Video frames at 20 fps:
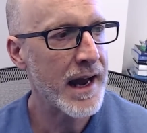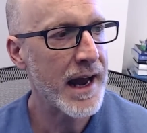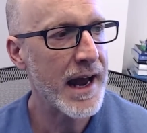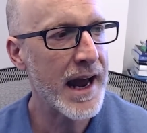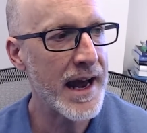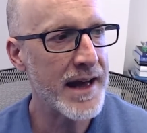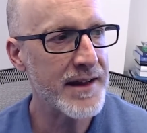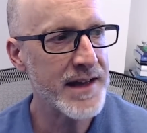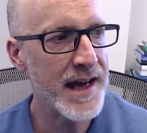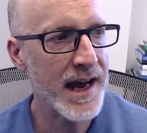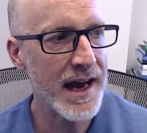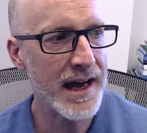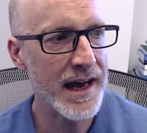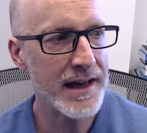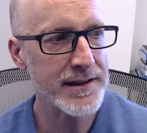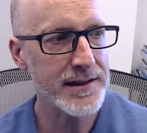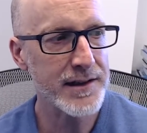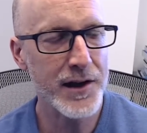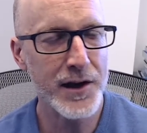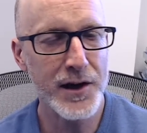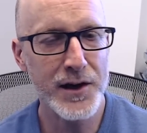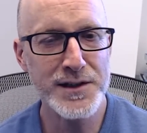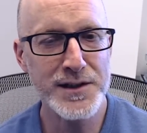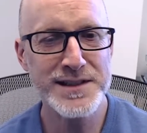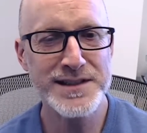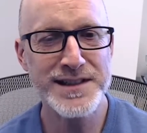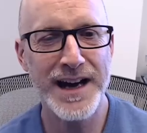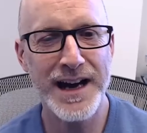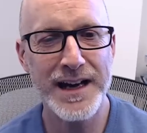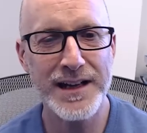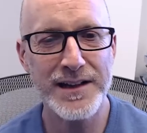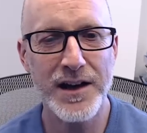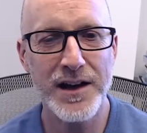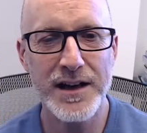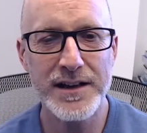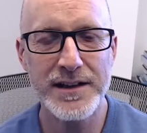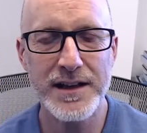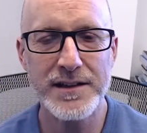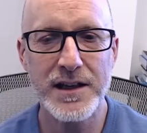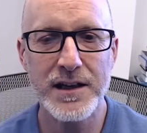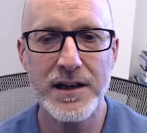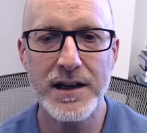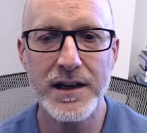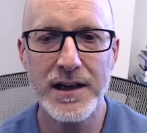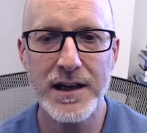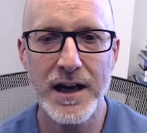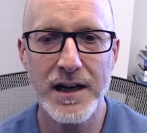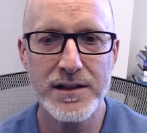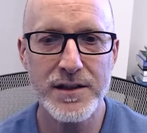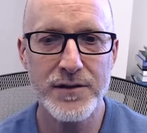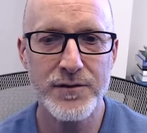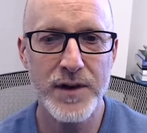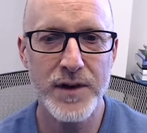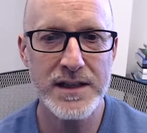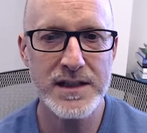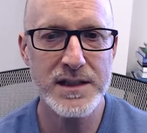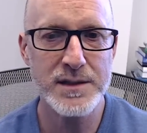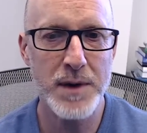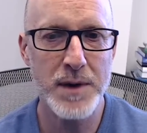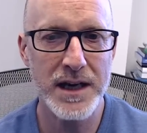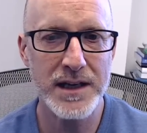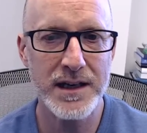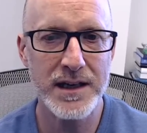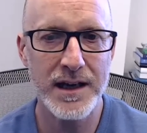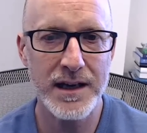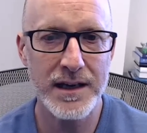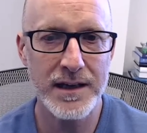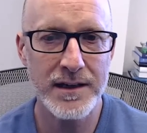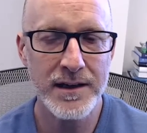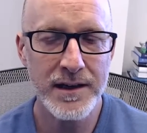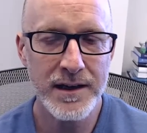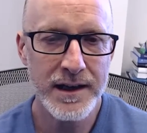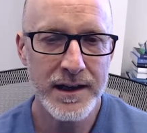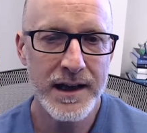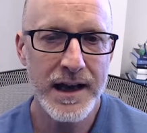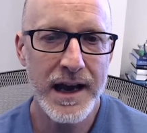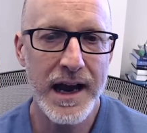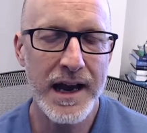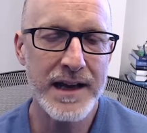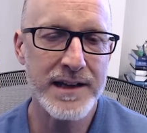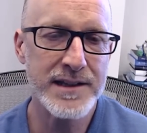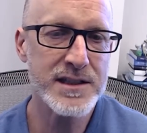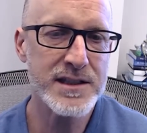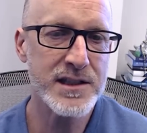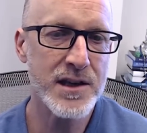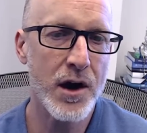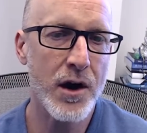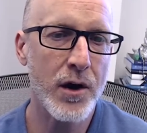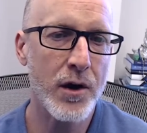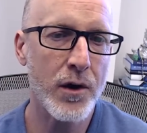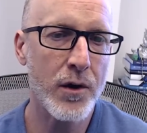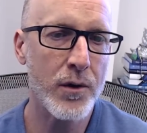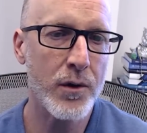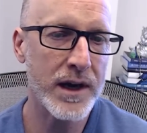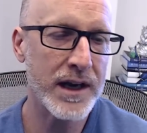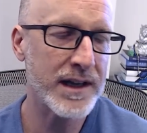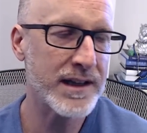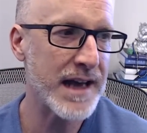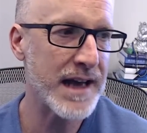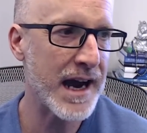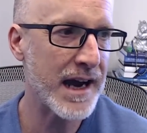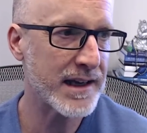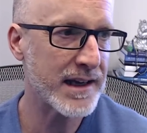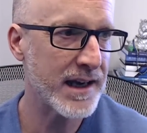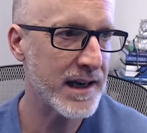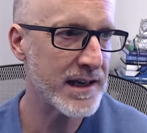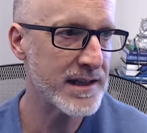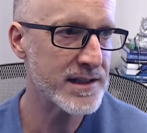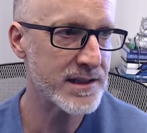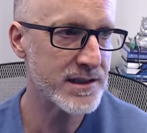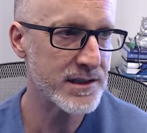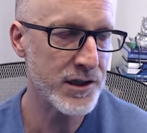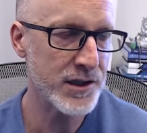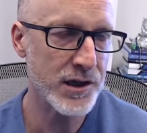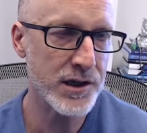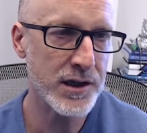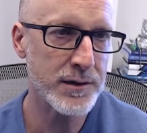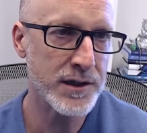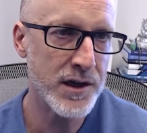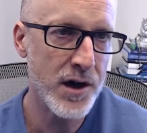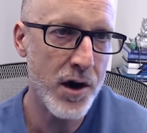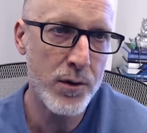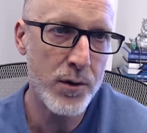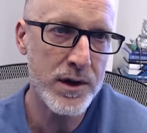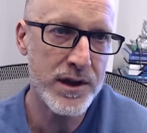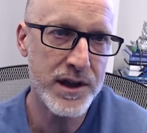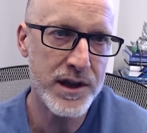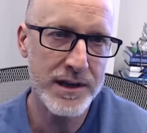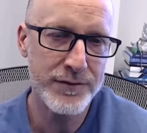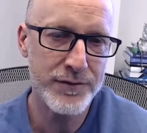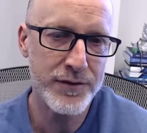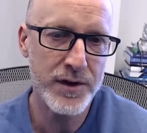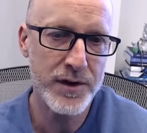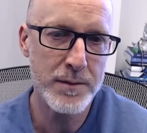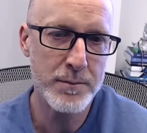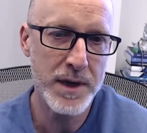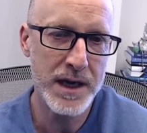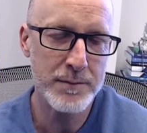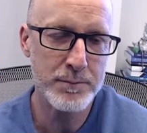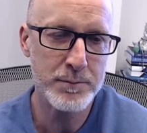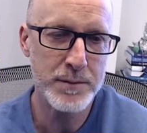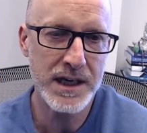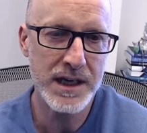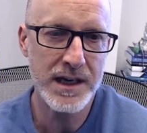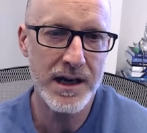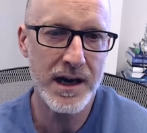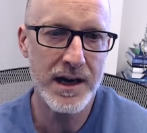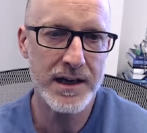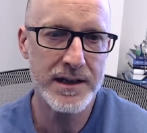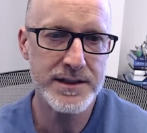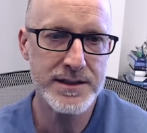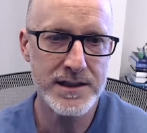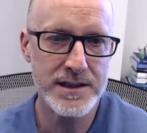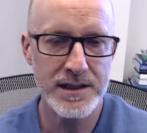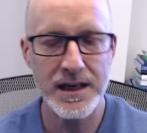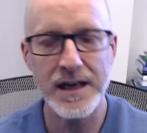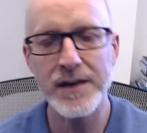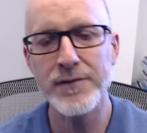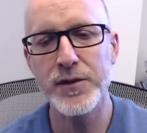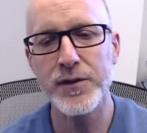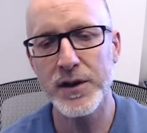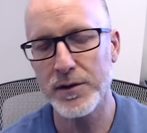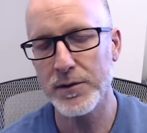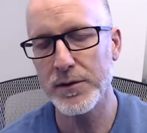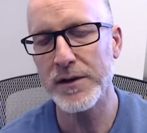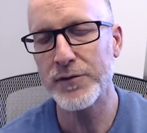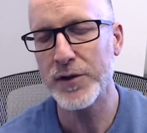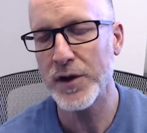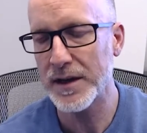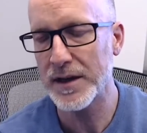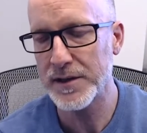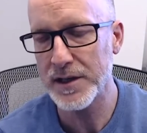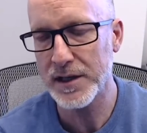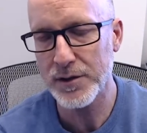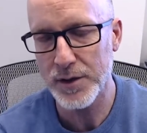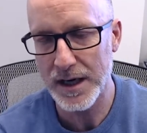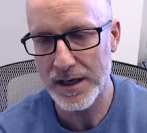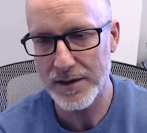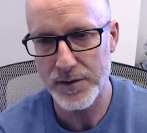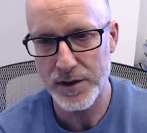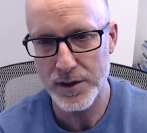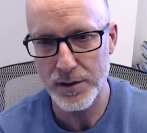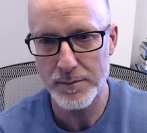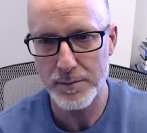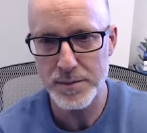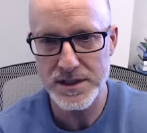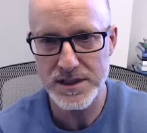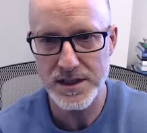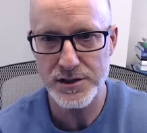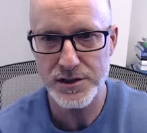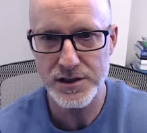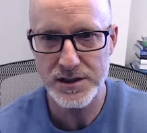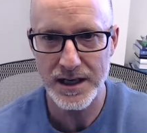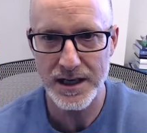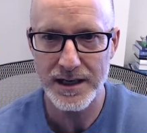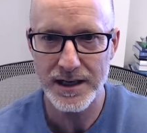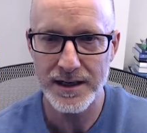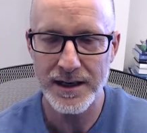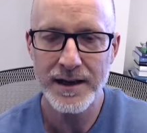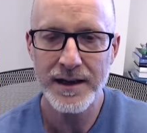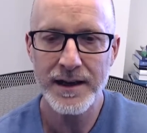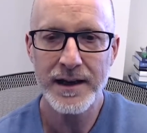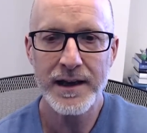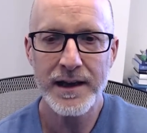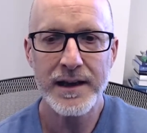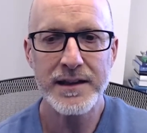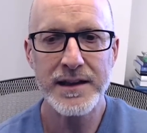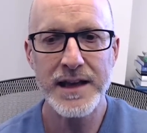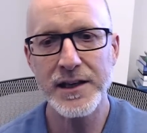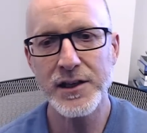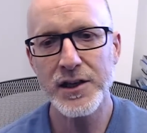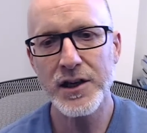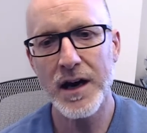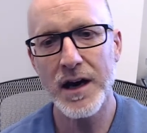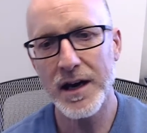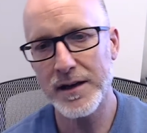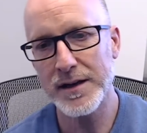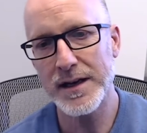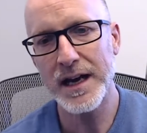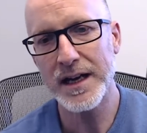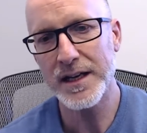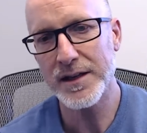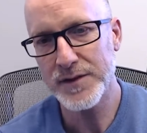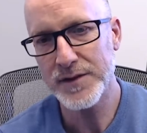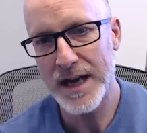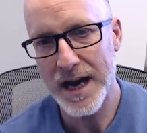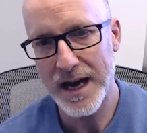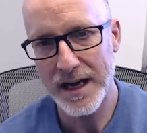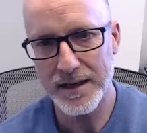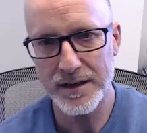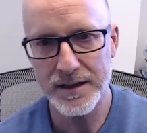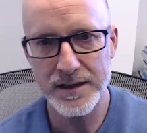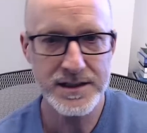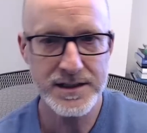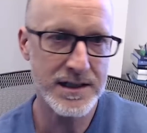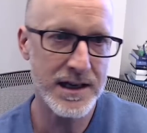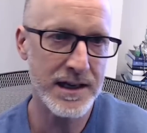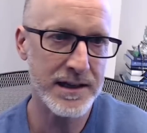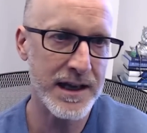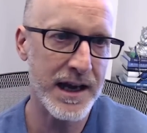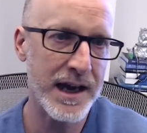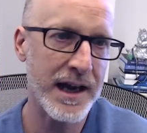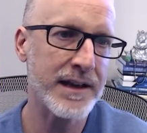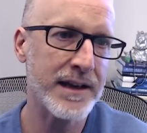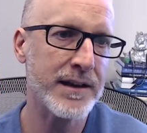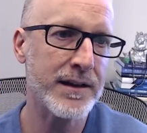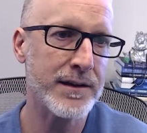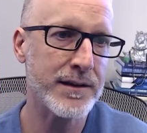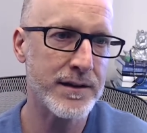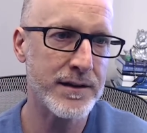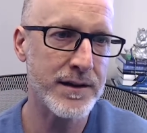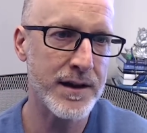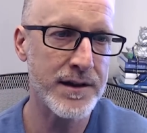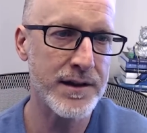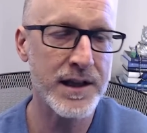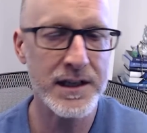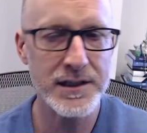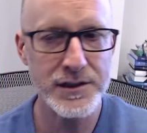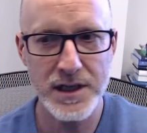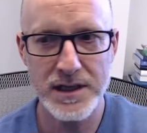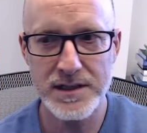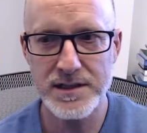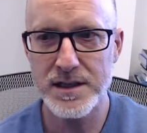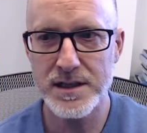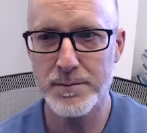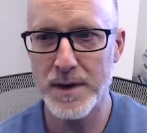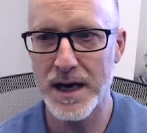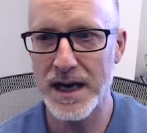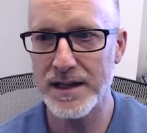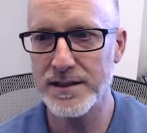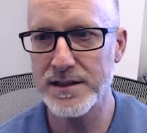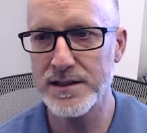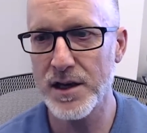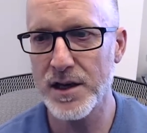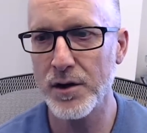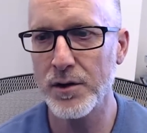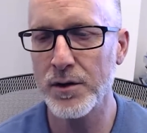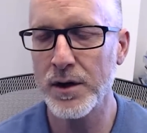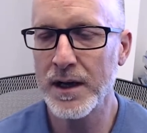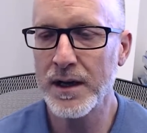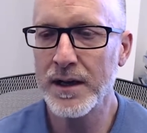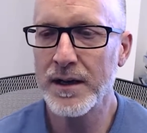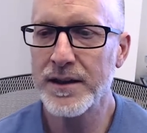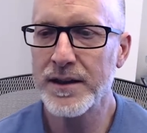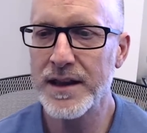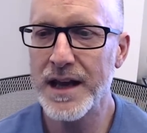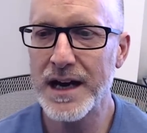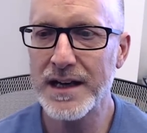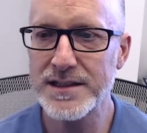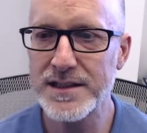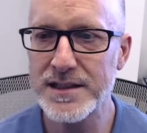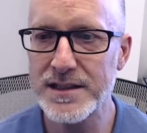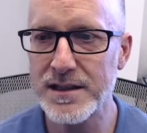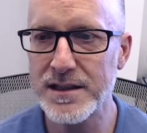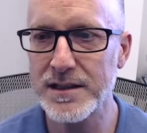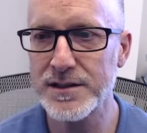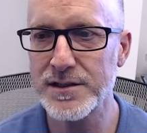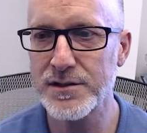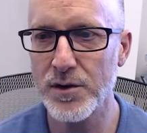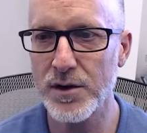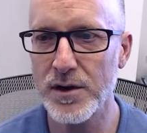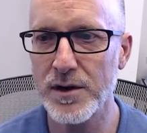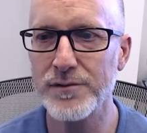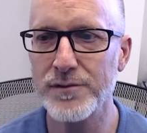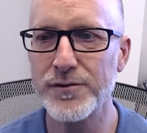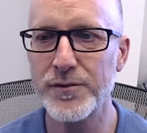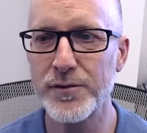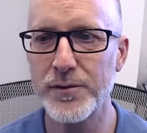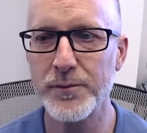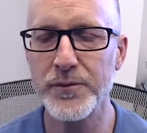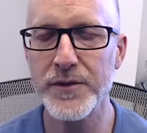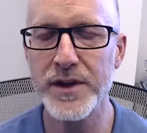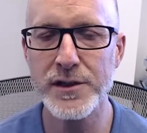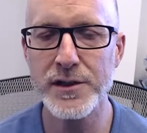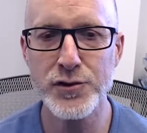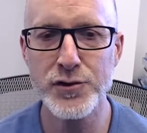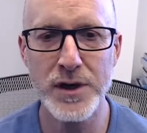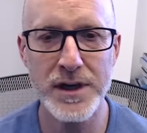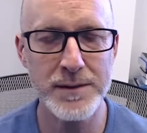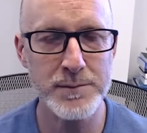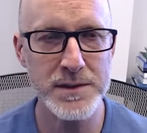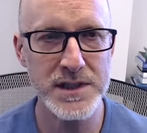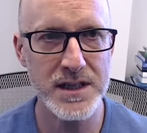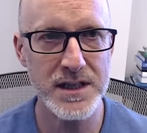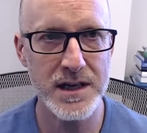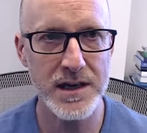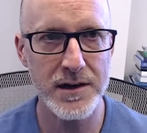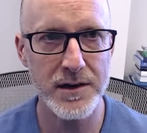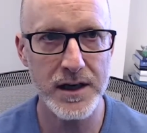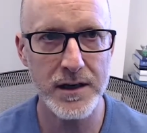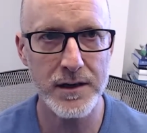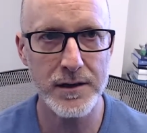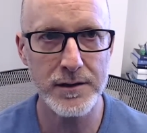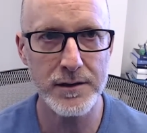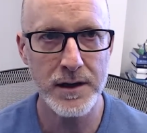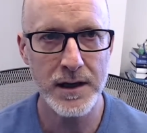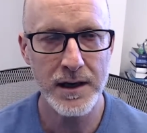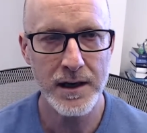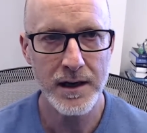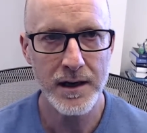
And then there's a headline that they're going to cut defense spending. And so in that case, you could go with it for a bit because if you had the correct view on positioning, then you got a negative catalyst and then the thing shits the bed. So that's the sort of the dream scenario.